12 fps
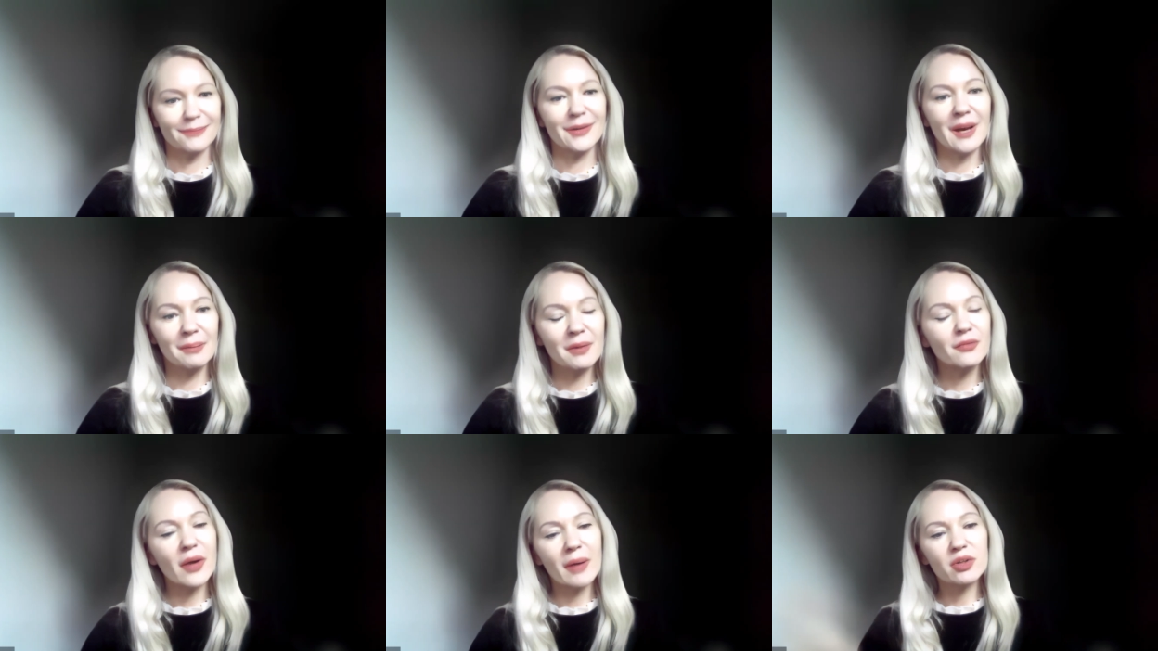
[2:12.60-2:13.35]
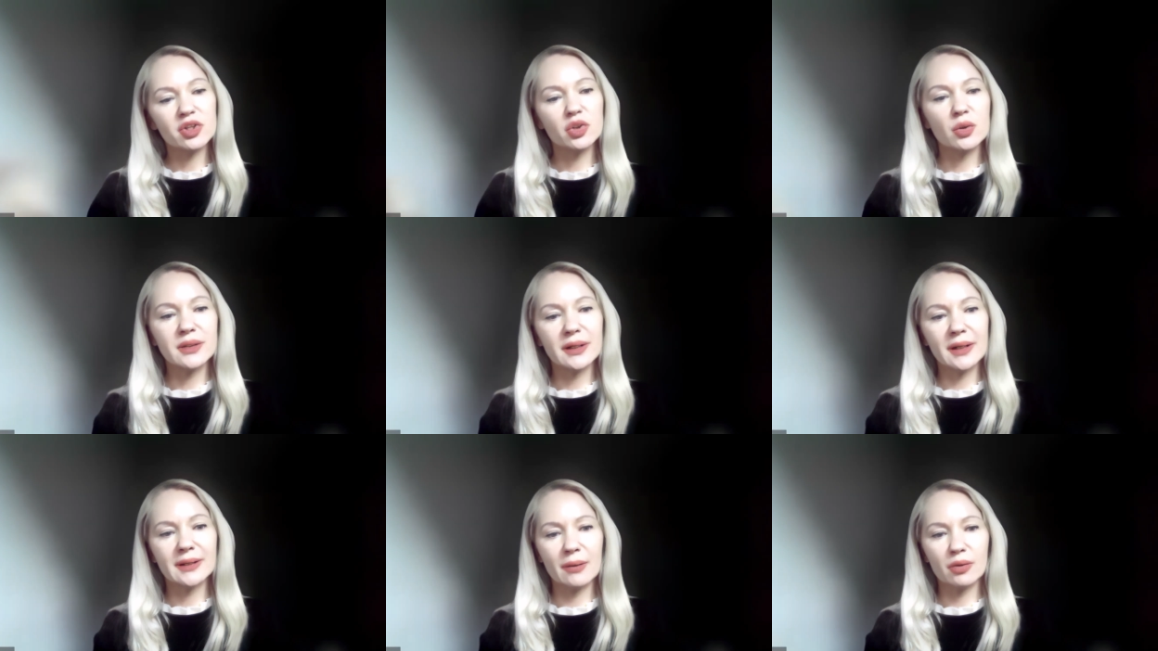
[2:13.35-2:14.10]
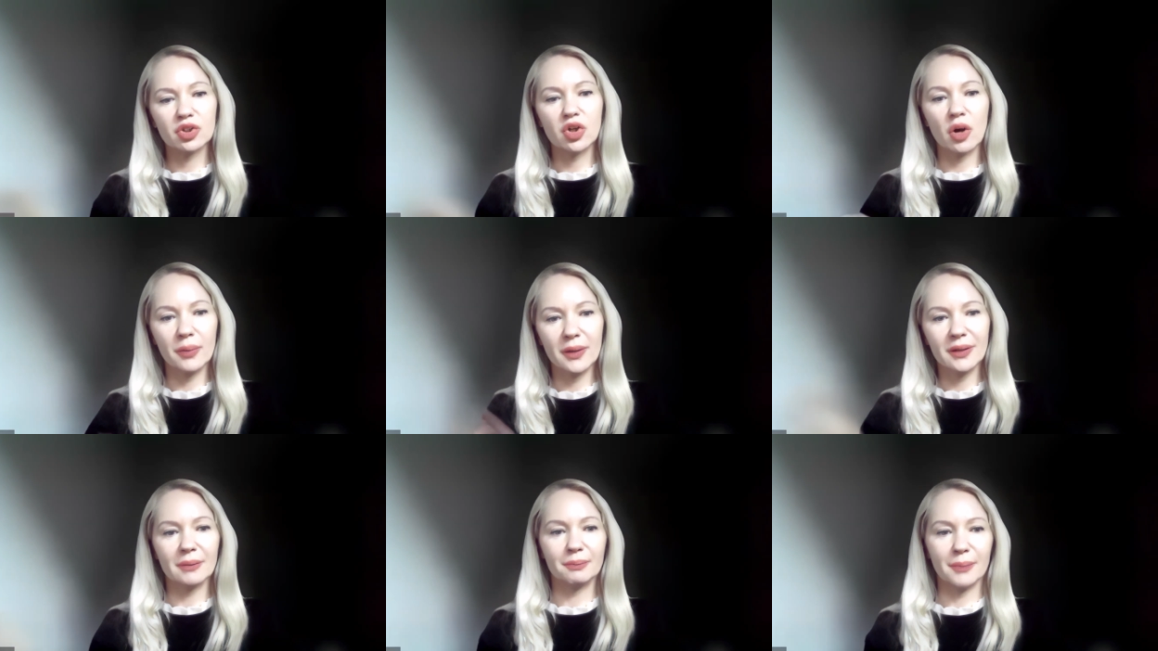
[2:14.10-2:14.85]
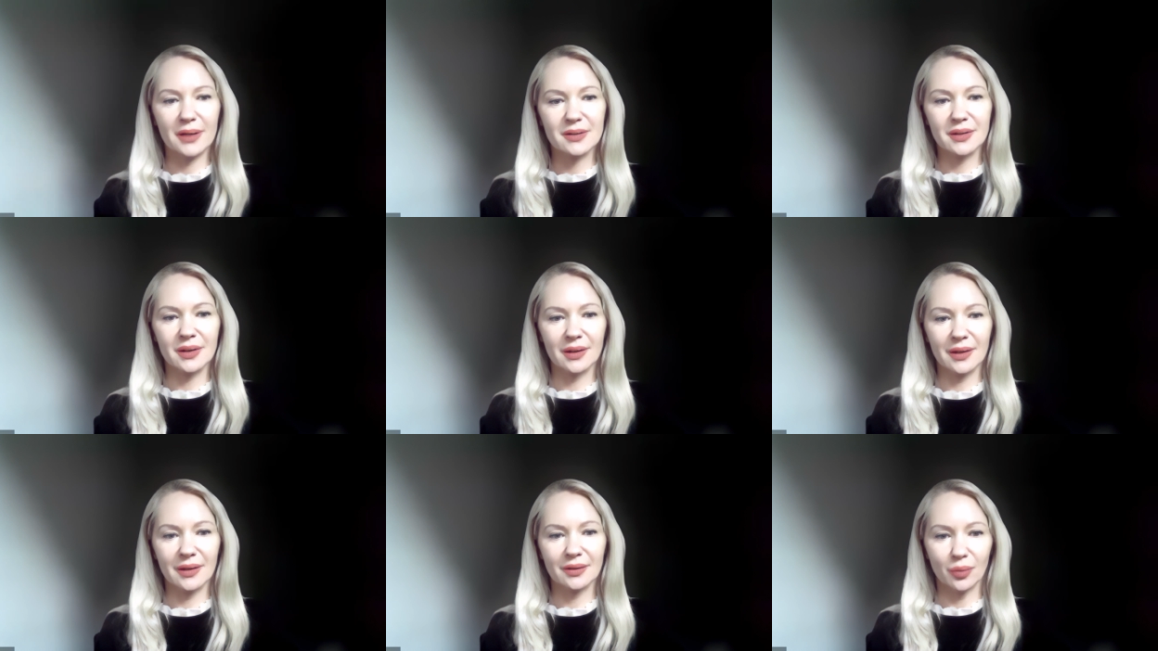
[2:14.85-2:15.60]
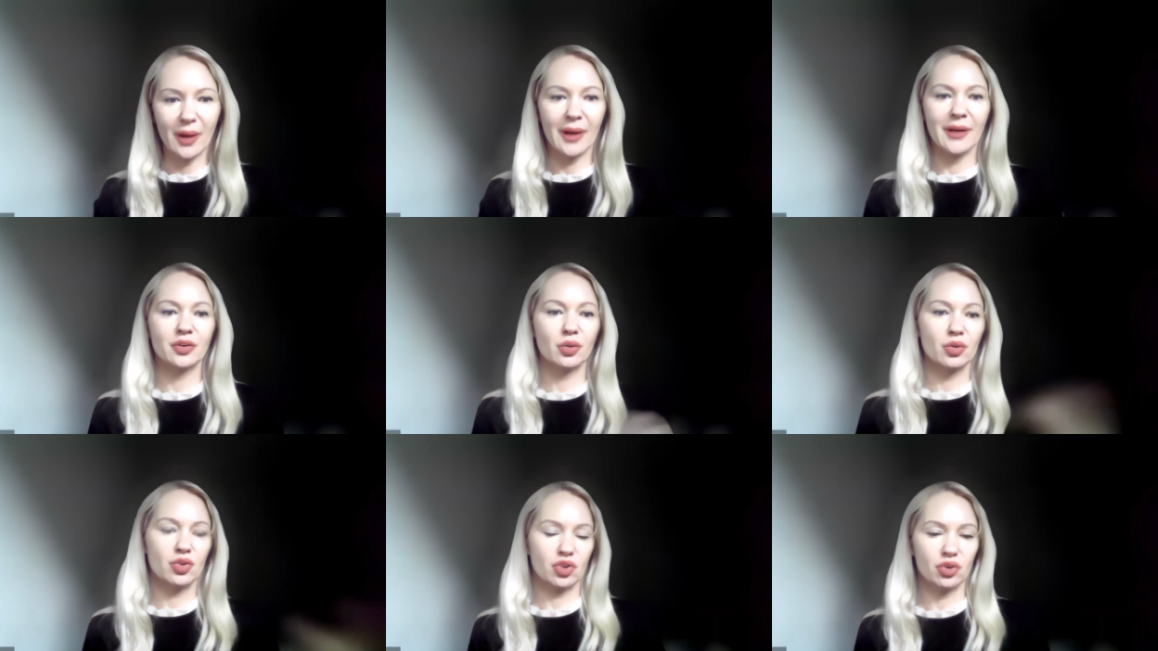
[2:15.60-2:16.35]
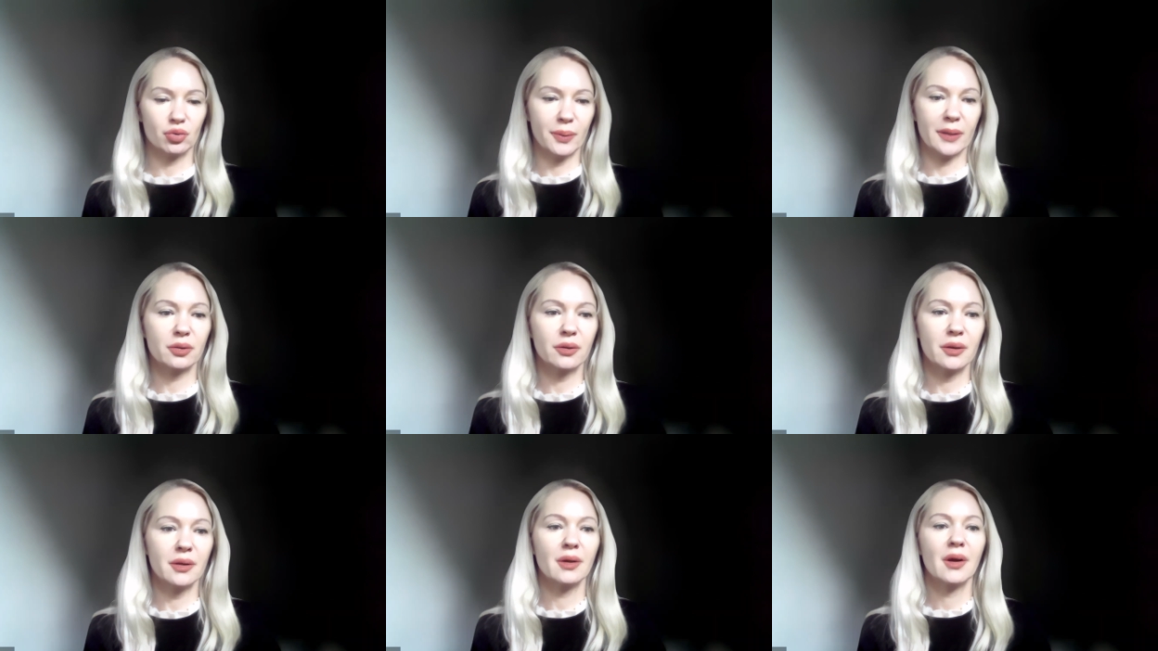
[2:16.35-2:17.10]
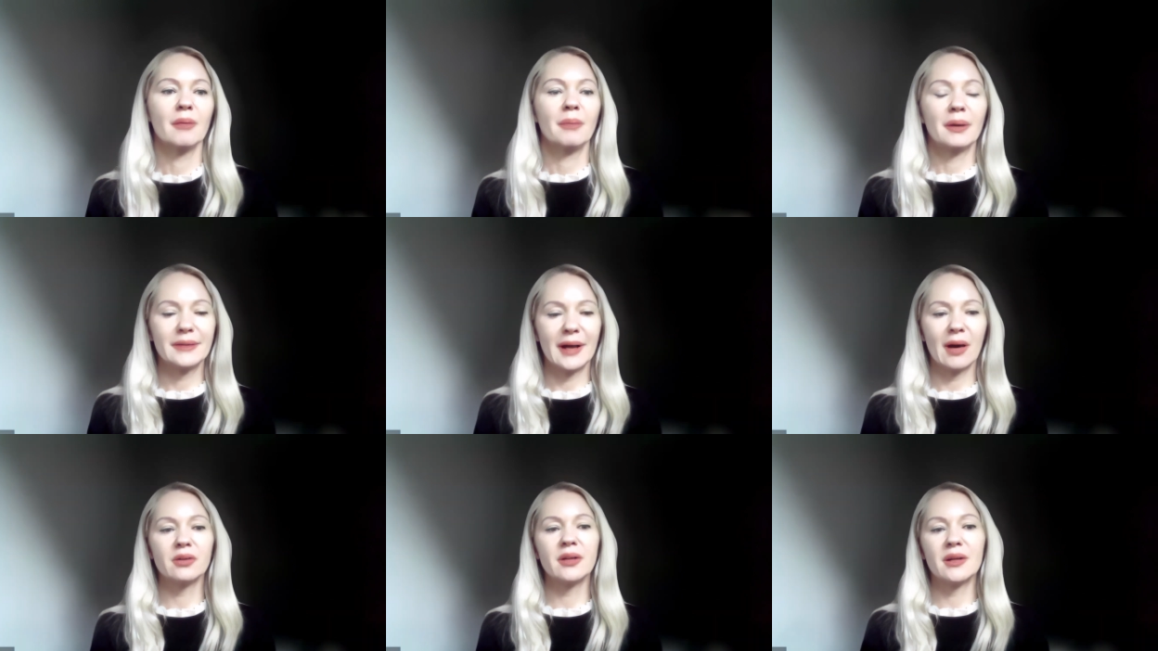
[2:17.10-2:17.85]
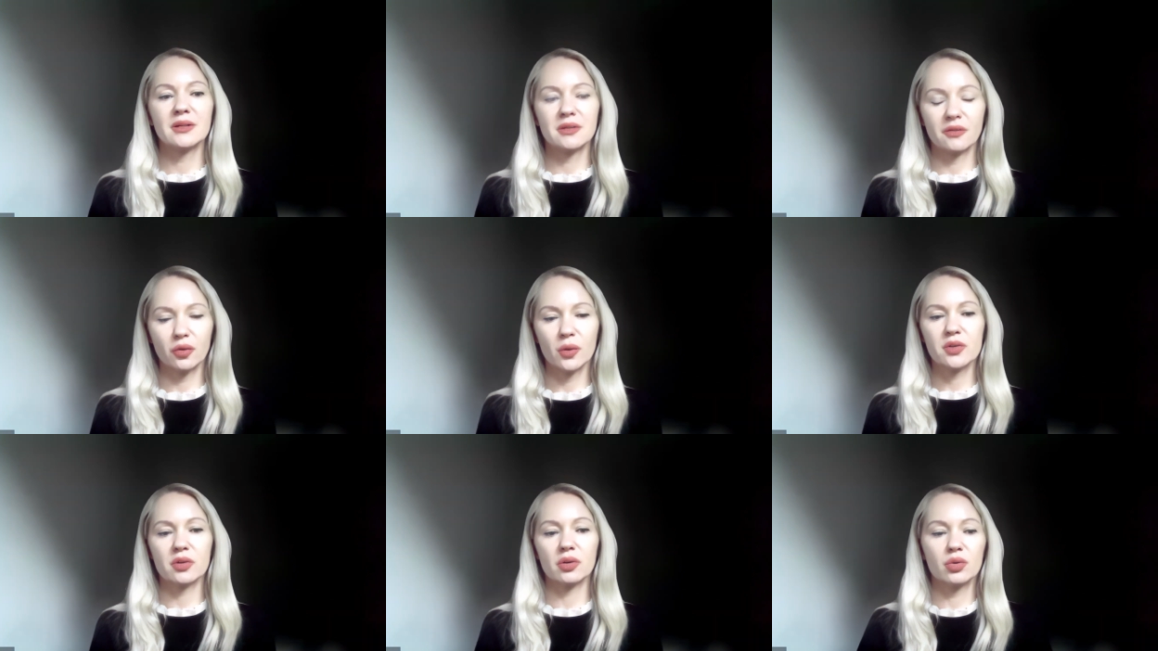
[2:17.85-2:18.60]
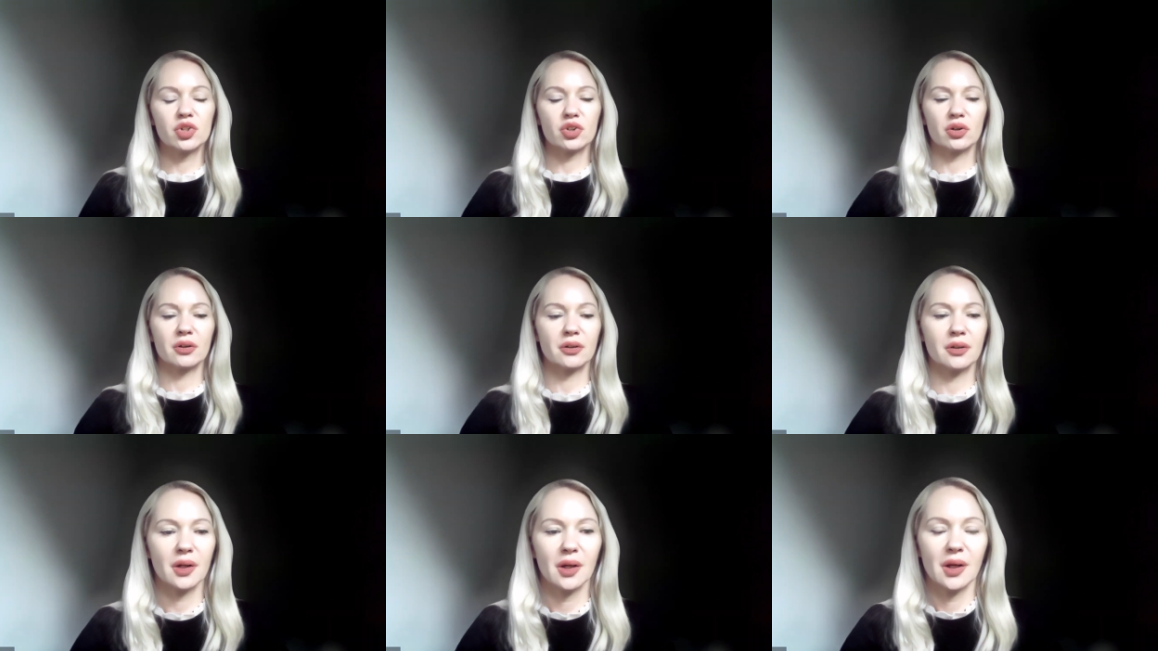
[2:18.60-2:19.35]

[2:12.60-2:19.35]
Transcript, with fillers: Yeah. Before I was using it, I was copying and pasting it right to to Pictory, but now that it's a full solution,